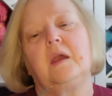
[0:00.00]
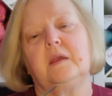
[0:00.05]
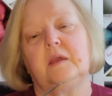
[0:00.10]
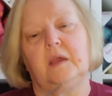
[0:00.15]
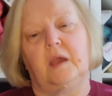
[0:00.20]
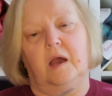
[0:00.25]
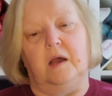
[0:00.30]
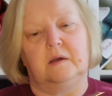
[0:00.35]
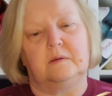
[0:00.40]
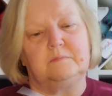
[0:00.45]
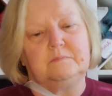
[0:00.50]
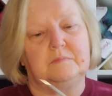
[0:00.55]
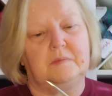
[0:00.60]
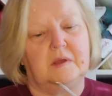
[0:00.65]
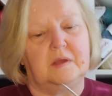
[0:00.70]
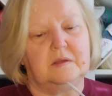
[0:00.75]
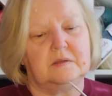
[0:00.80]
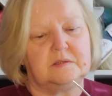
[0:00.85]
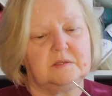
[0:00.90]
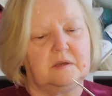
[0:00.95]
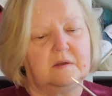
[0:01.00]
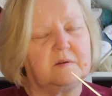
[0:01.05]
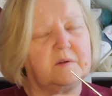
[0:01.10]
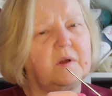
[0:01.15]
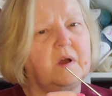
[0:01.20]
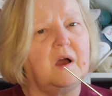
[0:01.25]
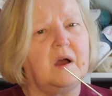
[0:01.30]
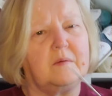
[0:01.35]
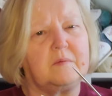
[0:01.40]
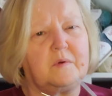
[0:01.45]
Yeah, so
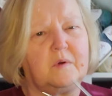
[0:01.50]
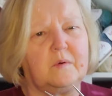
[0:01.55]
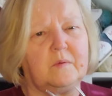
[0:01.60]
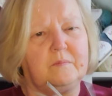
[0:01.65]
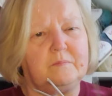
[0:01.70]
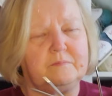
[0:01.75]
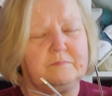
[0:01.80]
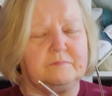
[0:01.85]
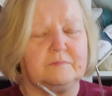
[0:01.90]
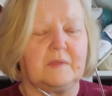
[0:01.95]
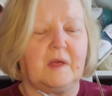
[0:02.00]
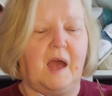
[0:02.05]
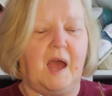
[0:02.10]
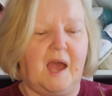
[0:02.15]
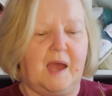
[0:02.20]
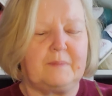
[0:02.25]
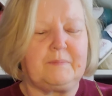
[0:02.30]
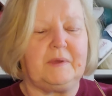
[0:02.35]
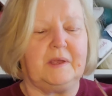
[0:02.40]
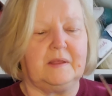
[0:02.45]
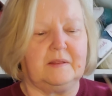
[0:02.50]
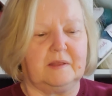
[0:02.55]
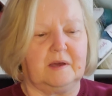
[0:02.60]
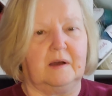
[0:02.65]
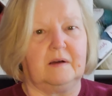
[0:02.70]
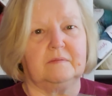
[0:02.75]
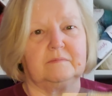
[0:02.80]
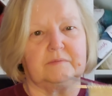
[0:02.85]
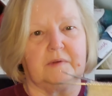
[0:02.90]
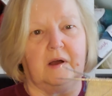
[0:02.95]
I'm happy
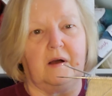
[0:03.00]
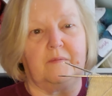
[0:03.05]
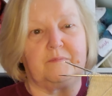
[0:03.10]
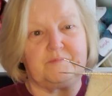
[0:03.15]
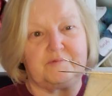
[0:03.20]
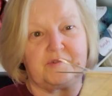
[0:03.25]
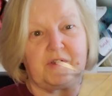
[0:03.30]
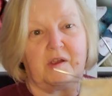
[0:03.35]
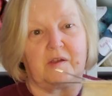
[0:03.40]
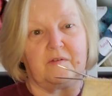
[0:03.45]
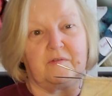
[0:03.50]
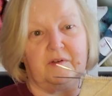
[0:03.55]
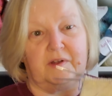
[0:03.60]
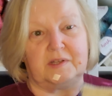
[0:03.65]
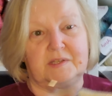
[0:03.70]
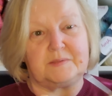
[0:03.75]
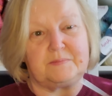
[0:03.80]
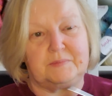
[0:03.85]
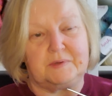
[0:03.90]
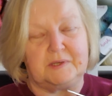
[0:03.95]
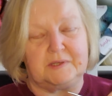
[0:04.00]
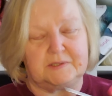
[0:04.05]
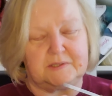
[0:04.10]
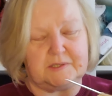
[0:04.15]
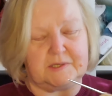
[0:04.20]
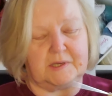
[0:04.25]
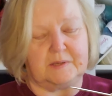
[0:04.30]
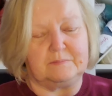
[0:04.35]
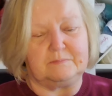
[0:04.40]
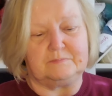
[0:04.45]
that I've progressed,
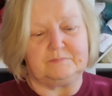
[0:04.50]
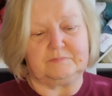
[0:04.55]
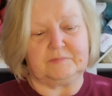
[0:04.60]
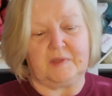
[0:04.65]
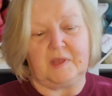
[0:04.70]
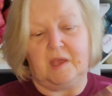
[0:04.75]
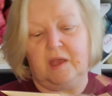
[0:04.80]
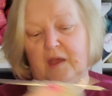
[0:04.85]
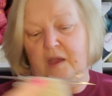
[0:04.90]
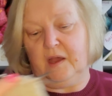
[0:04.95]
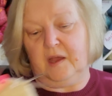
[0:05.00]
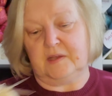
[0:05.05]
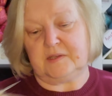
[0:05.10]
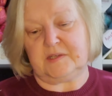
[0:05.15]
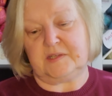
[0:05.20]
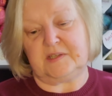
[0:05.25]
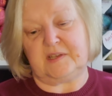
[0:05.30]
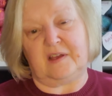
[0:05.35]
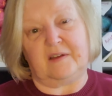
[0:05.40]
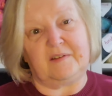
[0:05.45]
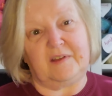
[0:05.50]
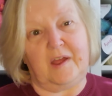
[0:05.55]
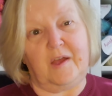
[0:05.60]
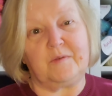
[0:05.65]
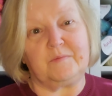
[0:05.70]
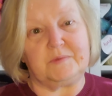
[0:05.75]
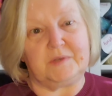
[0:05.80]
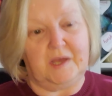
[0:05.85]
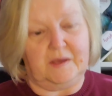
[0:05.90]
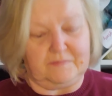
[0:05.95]
but as I say, I
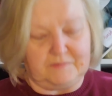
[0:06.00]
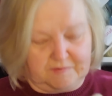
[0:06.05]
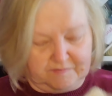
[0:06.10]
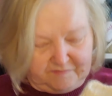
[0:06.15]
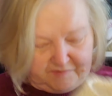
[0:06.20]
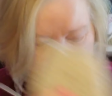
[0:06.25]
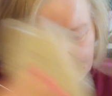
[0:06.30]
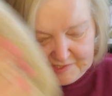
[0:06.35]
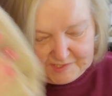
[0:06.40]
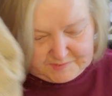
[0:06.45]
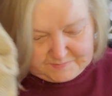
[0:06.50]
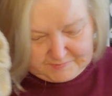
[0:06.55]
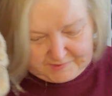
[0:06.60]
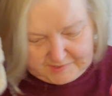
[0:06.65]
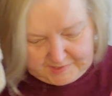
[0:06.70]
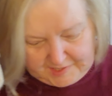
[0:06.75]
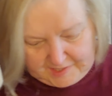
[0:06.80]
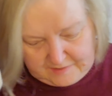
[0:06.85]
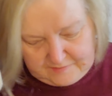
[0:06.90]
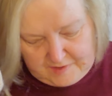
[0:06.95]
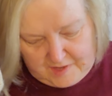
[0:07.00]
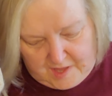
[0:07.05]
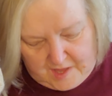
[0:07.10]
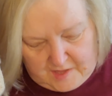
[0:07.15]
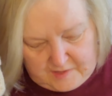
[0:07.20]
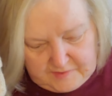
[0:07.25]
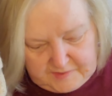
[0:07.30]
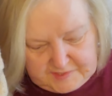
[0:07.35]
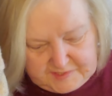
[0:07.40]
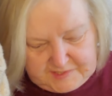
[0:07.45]
hope to have them finished by now.
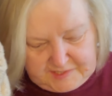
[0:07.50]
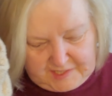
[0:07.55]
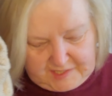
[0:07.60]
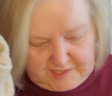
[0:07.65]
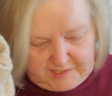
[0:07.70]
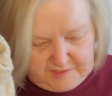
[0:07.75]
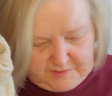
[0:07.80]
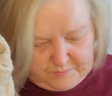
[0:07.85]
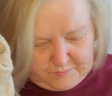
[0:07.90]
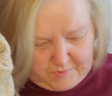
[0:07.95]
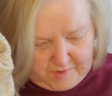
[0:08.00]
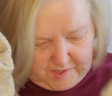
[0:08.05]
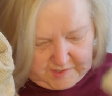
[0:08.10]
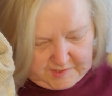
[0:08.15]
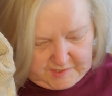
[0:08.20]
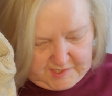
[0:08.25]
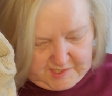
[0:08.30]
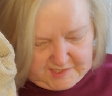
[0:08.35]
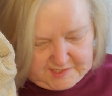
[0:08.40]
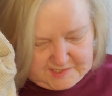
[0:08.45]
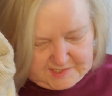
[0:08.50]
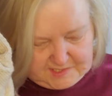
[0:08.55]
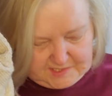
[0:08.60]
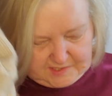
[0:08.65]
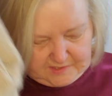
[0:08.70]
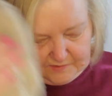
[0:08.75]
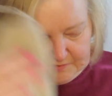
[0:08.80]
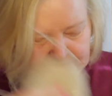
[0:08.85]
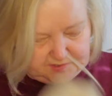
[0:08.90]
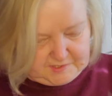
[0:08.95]
The second one is
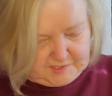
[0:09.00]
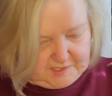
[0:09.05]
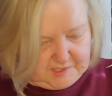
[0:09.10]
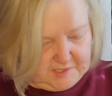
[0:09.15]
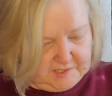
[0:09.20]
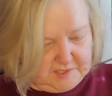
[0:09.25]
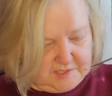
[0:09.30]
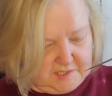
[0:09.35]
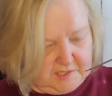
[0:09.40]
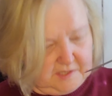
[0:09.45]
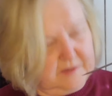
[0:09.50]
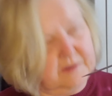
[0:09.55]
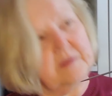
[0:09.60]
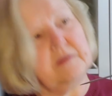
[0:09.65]
started.